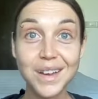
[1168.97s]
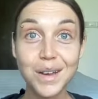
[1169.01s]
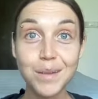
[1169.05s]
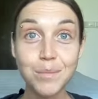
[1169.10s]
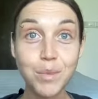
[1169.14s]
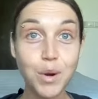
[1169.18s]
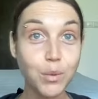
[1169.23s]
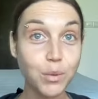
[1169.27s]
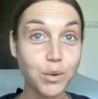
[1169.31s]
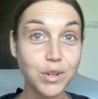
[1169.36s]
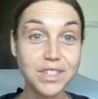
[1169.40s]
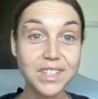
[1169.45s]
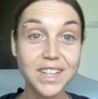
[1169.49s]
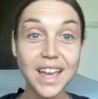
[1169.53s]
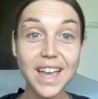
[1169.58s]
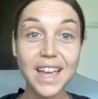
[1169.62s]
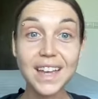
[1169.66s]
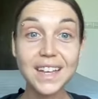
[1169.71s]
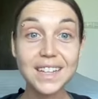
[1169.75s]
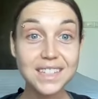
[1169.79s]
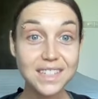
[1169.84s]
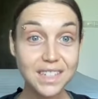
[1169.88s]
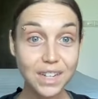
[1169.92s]
but we're
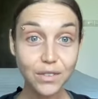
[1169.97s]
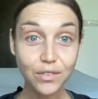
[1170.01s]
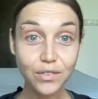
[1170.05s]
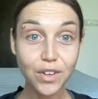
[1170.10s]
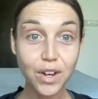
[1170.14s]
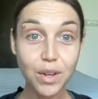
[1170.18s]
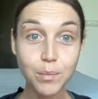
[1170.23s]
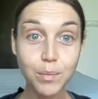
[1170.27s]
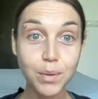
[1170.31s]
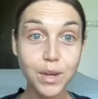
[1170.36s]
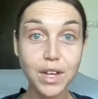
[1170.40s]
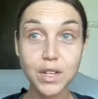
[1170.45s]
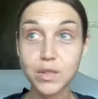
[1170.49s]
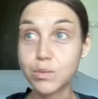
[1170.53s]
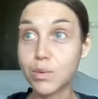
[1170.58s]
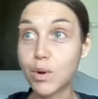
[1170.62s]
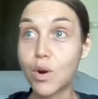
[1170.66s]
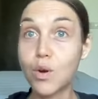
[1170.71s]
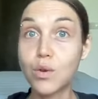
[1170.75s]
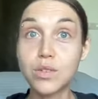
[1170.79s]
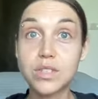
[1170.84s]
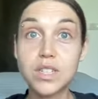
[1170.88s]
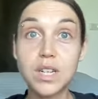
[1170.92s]
saying it's different because we're
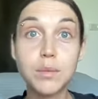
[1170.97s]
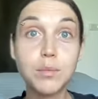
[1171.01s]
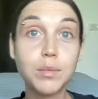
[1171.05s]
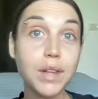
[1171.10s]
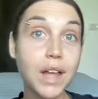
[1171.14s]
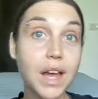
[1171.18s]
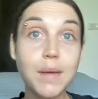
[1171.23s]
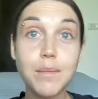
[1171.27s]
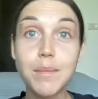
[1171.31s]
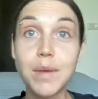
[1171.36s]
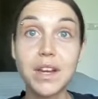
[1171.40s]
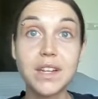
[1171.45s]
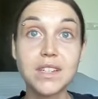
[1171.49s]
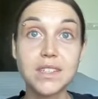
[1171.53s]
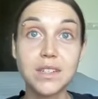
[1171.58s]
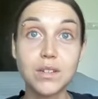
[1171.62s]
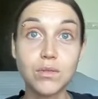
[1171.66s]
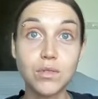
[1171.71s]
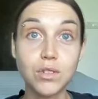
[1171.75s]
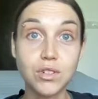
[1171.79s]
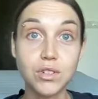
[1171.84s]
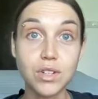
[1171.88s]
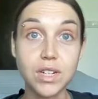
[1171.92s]
hosting plant medicine
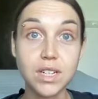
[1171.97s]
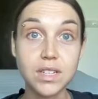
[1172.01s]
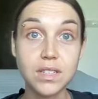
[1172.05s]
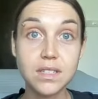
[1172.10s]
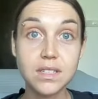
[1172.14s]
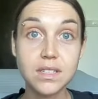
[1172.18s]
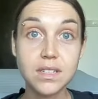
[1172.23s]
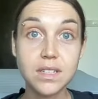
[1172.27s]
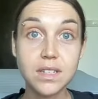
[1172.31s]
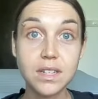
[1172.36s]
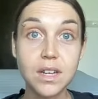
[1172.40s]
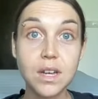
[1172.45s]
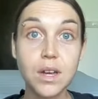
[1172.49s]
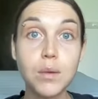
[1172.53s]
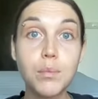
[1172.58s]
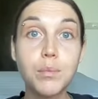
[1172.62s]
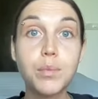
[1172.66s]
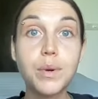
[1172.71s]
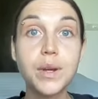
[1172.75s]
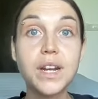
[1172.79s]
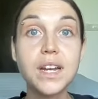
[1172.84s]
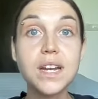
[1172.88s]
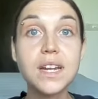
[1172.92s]
retreats.
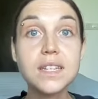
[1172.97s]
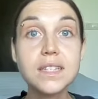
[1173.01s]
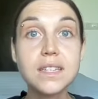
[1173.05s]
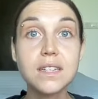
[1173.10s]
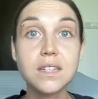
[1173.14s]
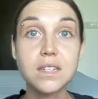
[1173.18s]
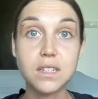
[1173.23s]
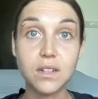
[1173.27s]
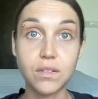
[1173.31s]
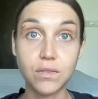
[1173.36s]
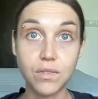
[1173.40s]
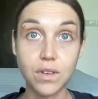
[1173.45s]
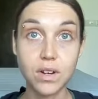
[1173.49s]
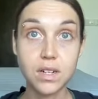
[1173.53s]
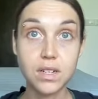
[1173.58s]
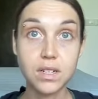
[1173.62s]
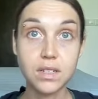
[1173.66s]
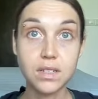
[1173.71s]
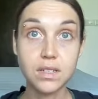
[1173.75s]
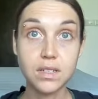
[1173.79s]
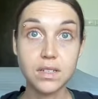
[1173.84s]
But it isn't different.